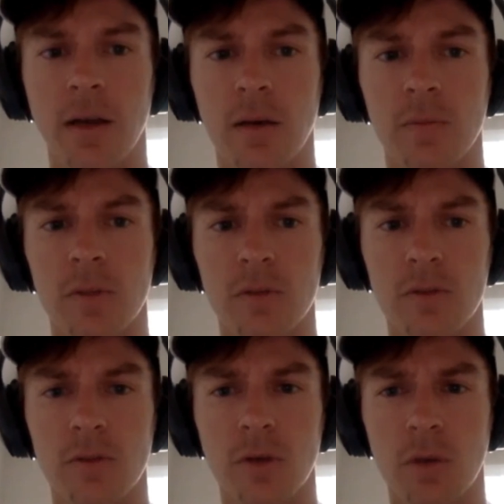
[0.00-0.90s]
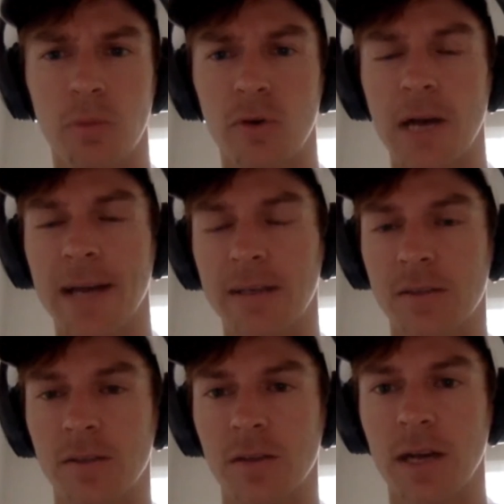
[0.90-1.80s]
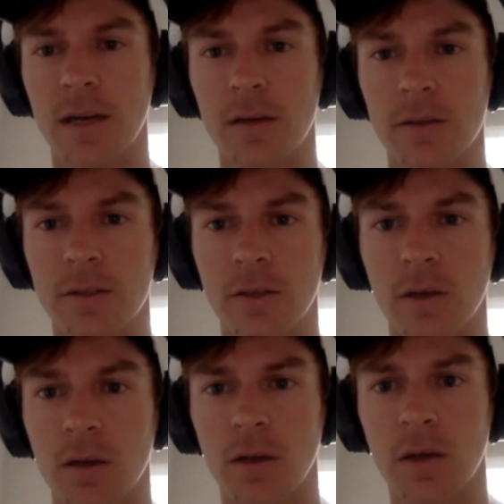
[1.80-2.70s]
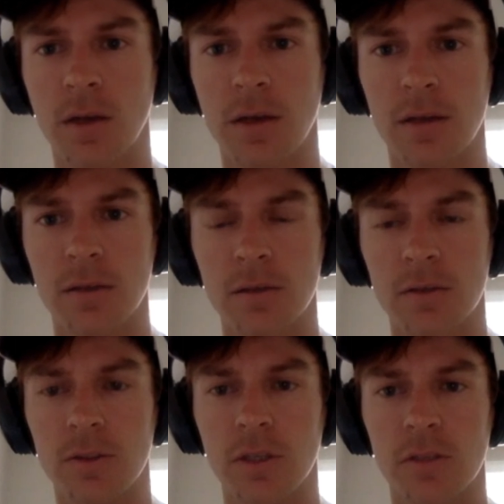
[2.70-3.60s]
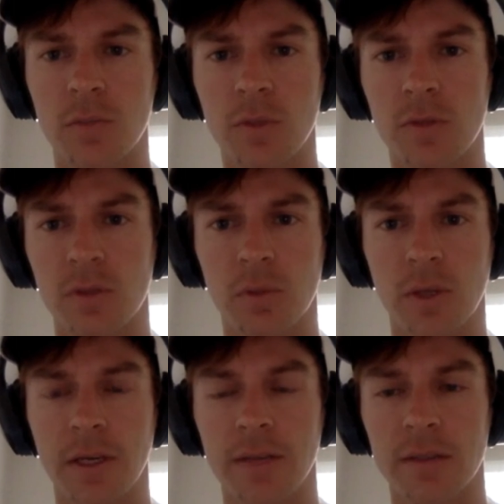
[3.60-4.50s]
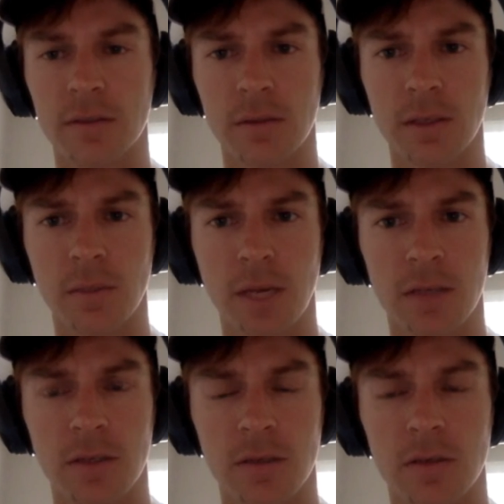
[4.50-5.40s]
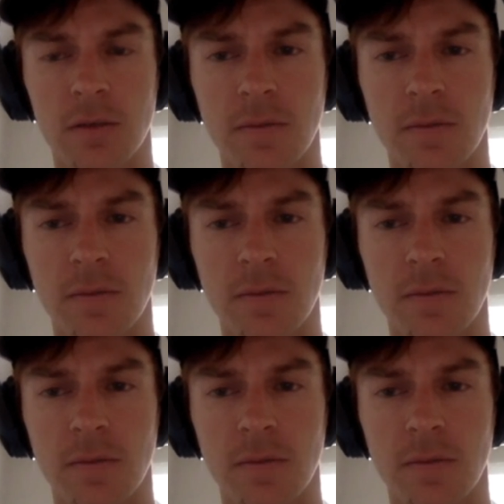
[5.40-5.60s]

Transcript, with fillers: Um, do y'all practice a lot, or do y'all just mostly play in these league matches?